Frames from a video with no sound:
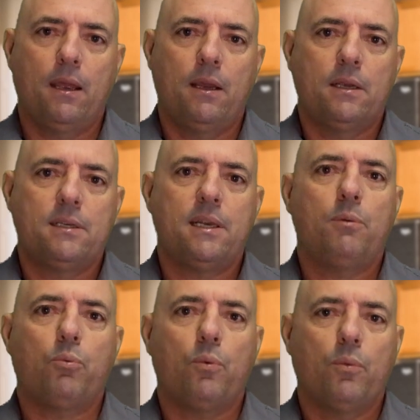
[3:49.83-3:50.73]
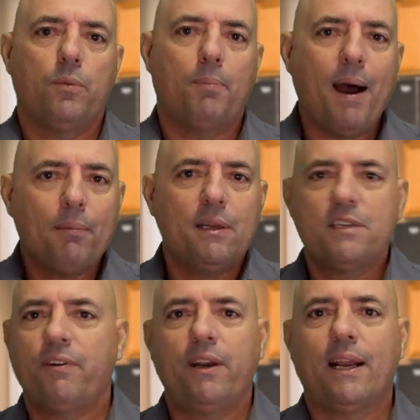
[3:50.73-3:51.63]
See, the Bible is
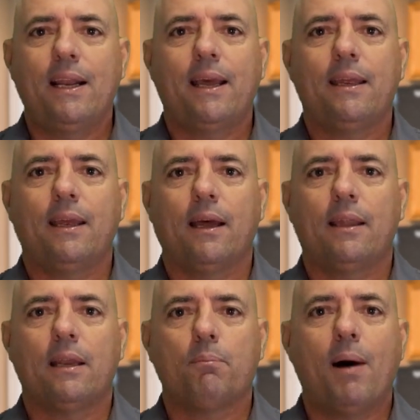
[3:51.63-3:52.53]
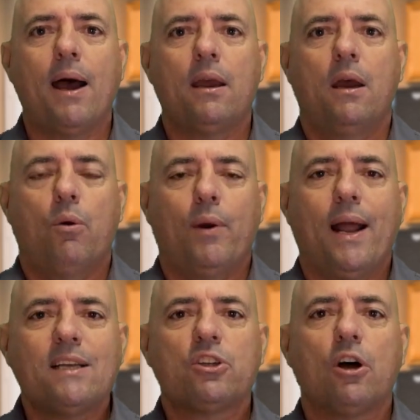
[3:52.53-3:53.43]
very clear here that my when I
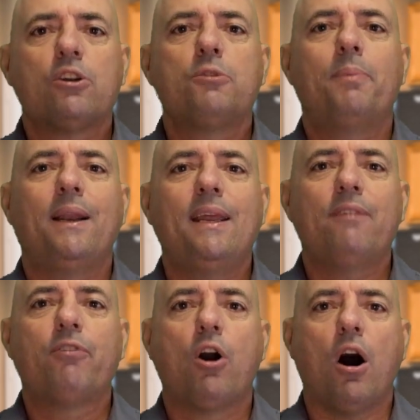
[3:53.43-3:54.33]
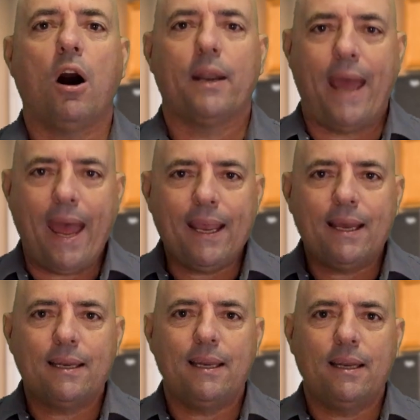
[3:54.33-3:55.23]
start to believe God,
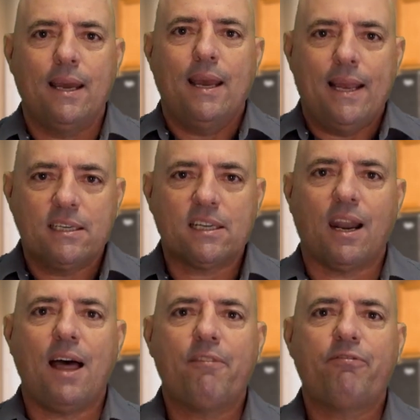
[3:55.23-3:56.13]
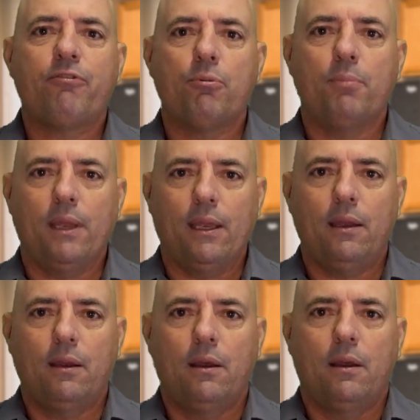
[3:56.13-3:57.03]
anchored in his love for me,
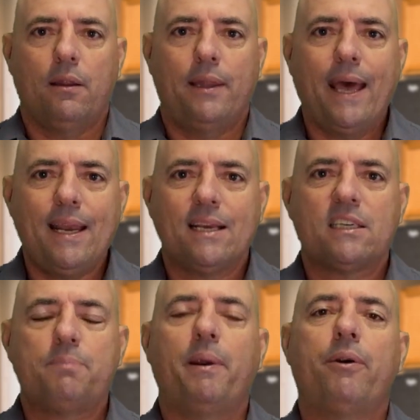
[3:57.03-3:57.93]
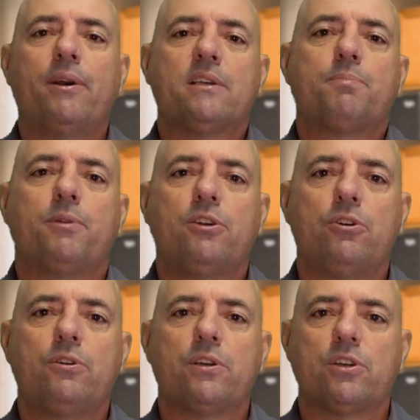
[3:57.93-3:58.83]
that experience
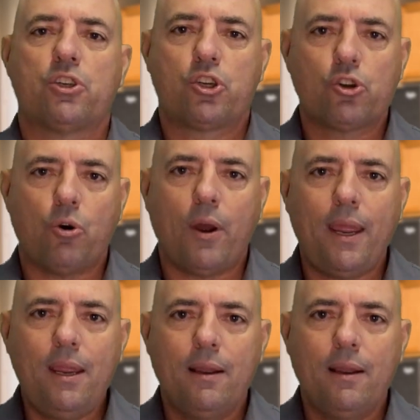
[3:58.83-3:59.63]
produces joy